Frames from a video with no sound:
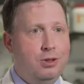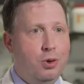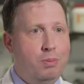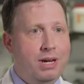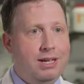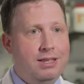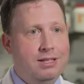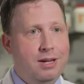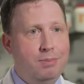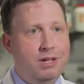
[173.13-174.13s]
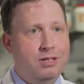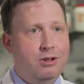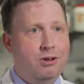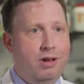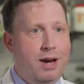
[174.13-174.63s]
you're picking these up because
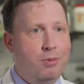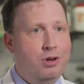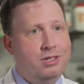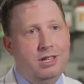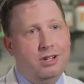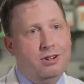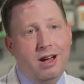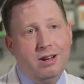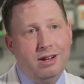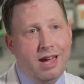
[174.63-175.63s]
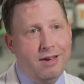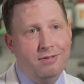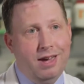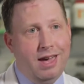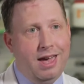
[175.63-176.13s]
they're glamorous and that you're not going to
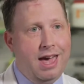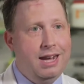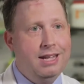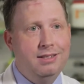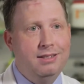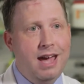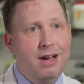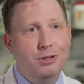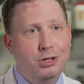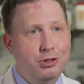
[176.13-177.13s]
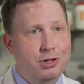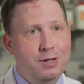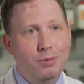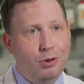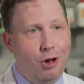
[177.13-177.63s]
have any
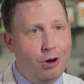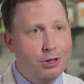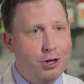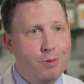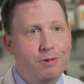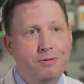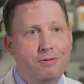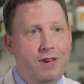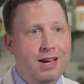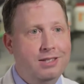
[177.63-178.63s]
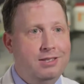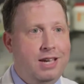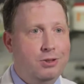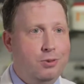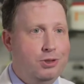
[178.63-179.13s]
downstream or long-term effects
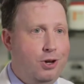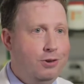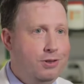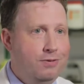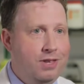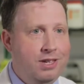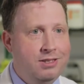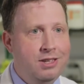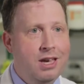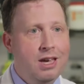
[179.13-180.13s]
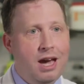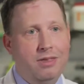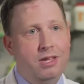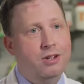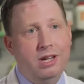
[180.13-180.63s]
as a result of this, I
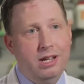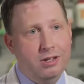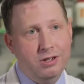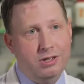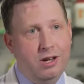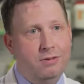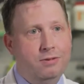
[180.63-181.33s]
think you're kidding yourself.